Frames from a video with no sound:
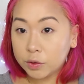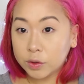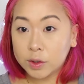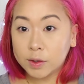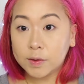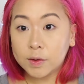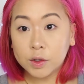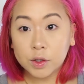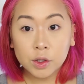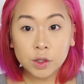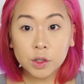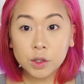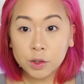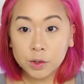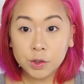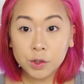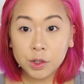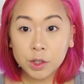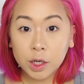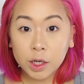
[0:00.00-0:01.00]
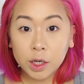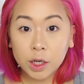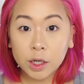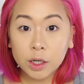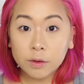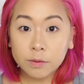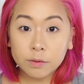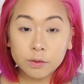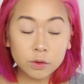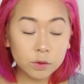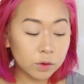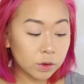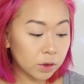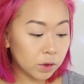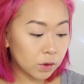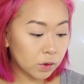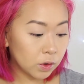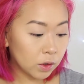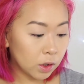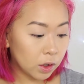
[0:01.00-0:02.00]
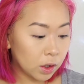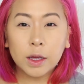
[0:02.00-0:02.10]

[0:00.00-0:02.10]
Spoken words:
transition shade of sorts.